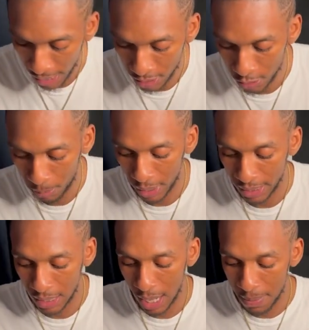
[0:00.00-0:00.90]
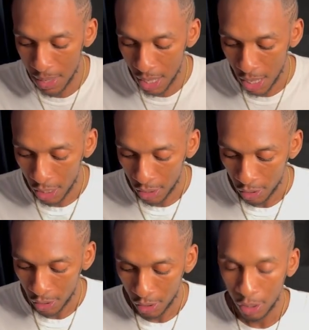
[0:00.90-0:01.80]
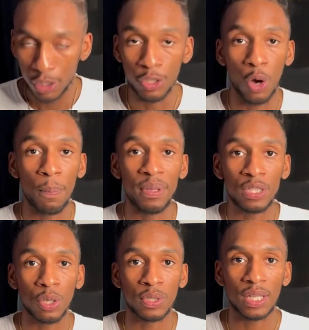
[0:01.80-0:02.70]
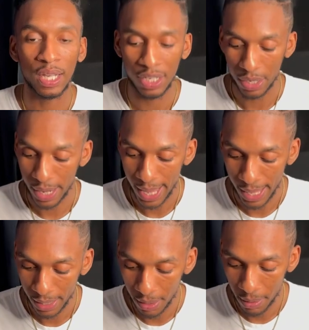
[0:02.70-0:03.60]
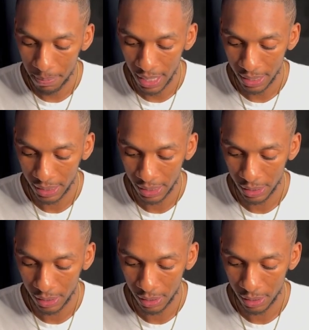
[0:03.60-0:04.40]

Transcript: at this point in time, don't be so stuck in your head about it